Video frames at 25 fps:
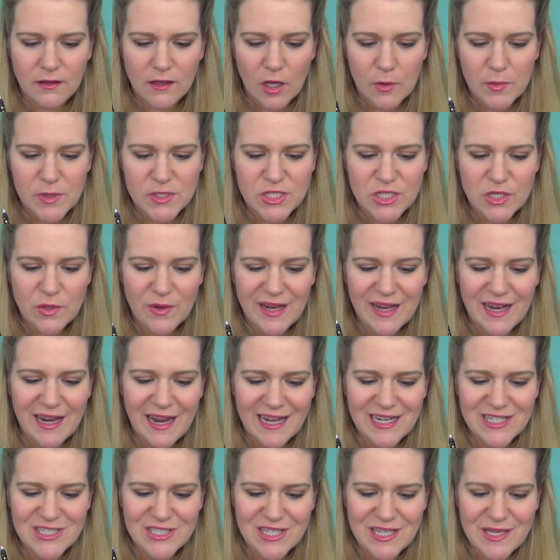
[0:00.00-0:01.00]
Oh, but you know what? It
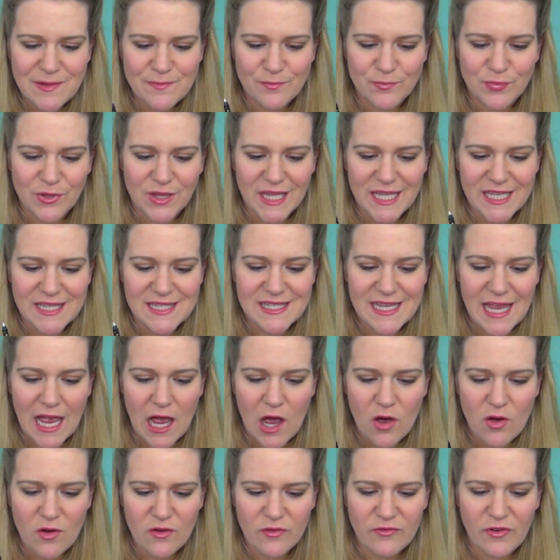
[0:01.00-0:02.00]
actually blends
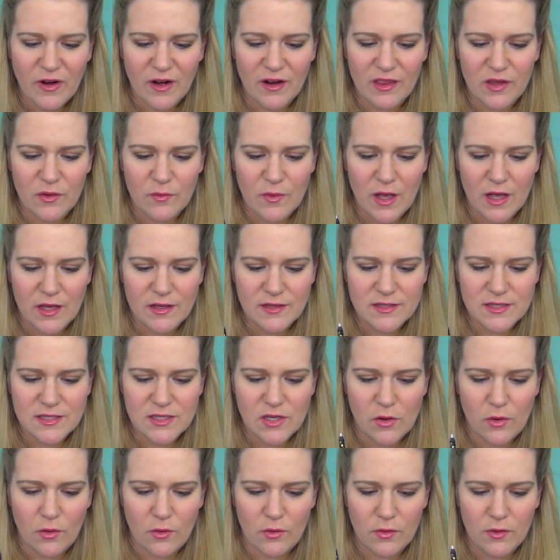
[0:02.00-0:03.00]
out fairly well,
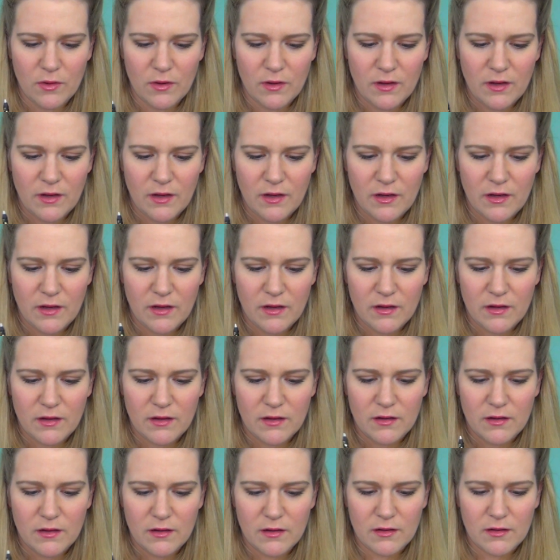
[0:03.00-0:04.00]
so
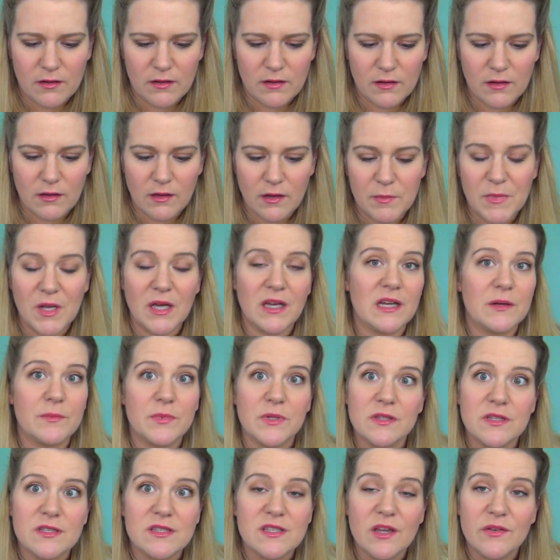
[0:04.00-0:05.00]
I'm not going to
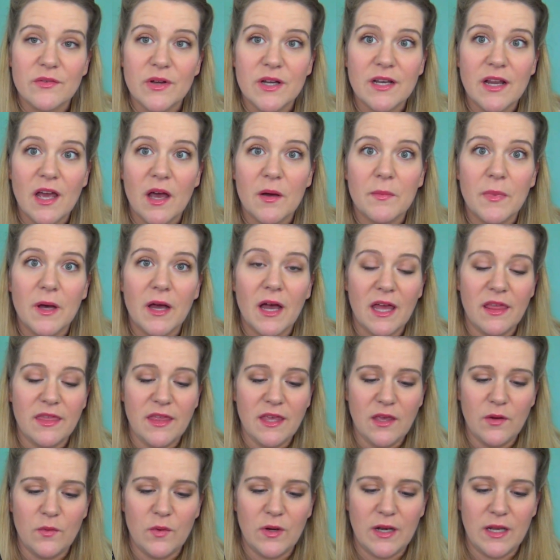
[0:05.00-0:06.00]
put this on right now, but I
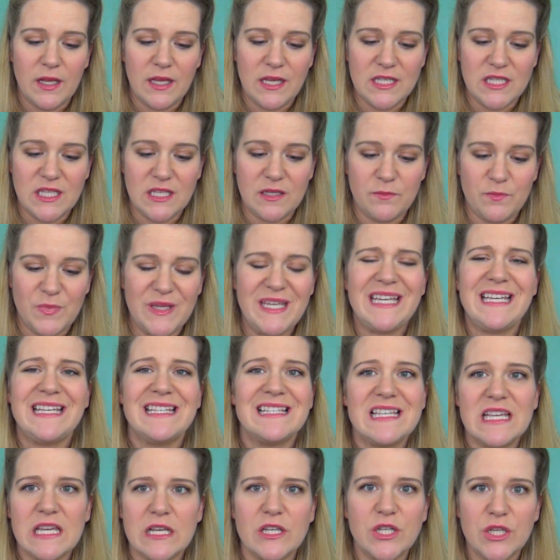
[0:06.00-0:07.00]
think it would easy, be
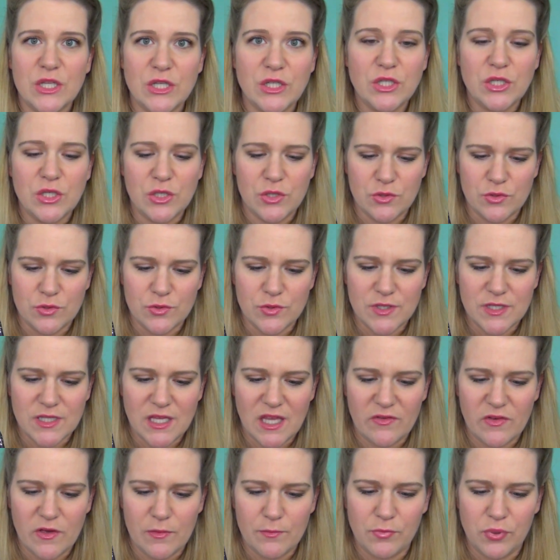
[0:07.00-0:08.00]
easy to use
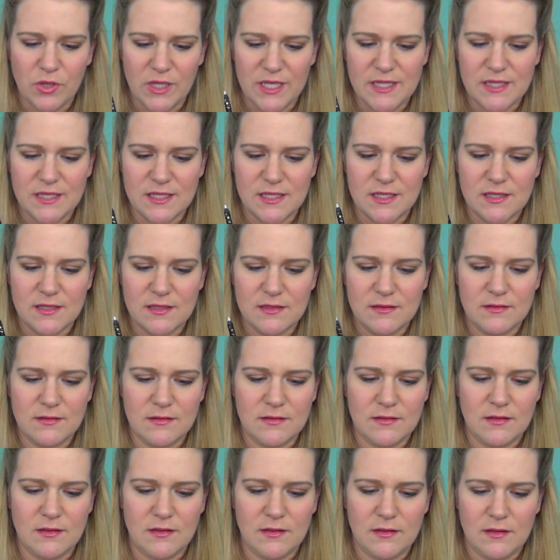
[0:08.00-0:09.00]
if it blends
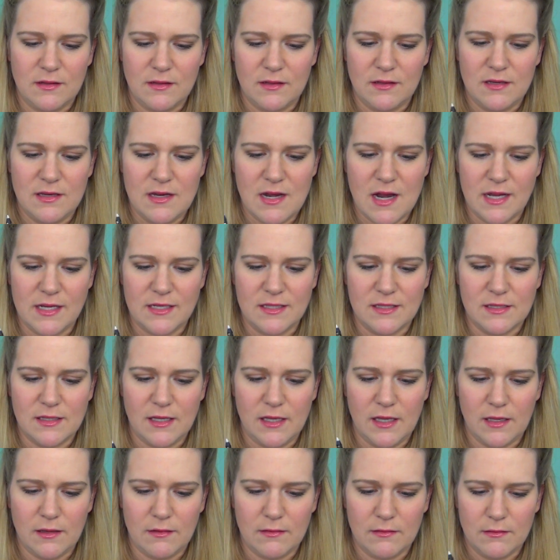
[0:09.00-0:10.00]

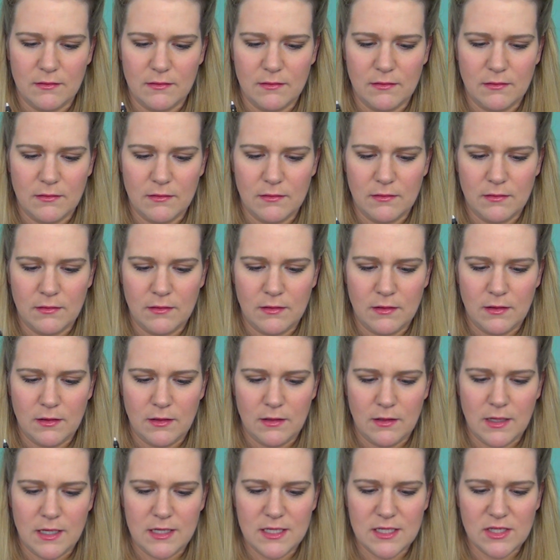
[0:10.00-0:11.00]
nicely.
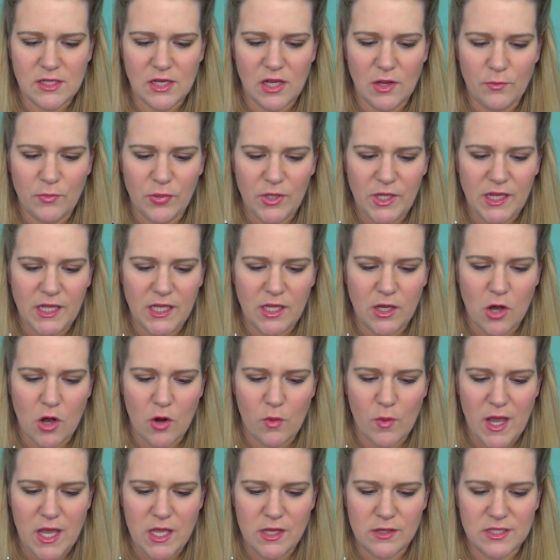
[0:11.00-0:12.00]
It doesn't completely go
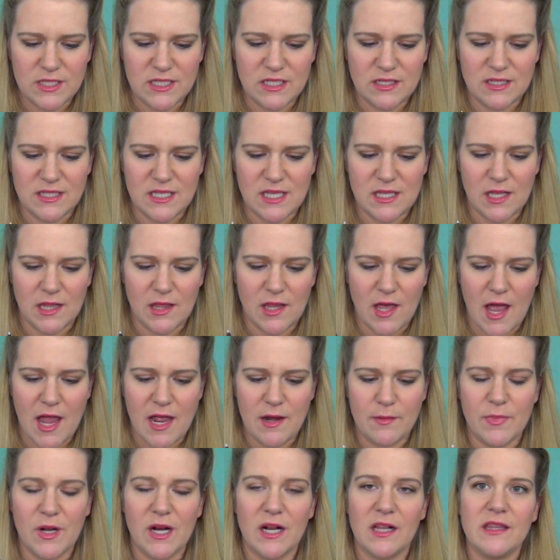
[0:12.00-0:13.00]
away, you still see the
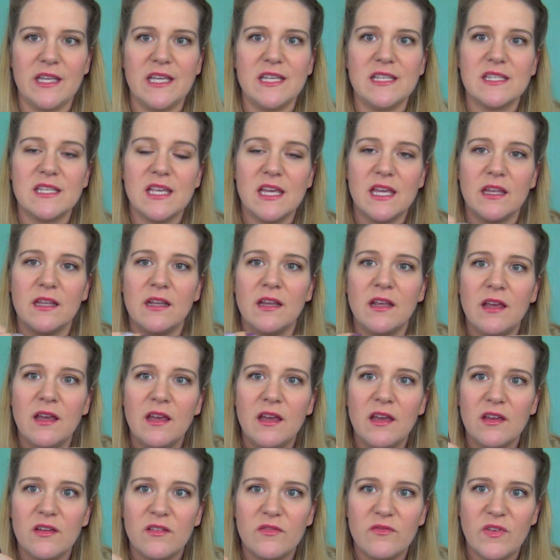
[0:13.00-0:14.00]
line, but at least it
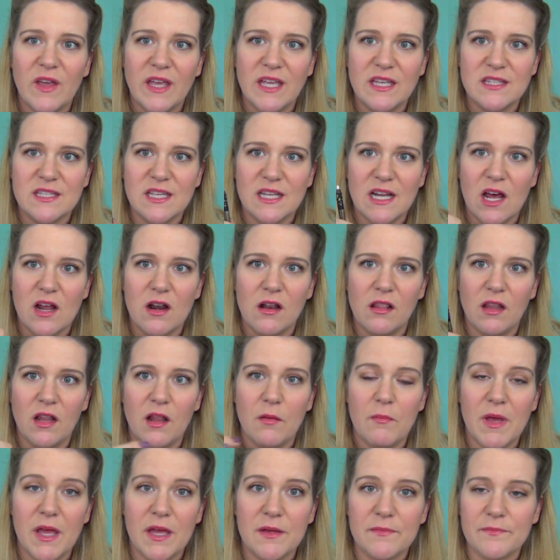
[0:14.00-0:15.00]
fades it out a
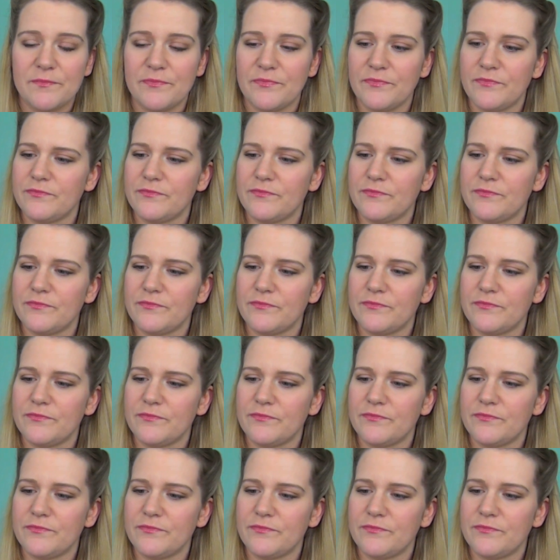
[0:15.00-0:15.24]
little bit.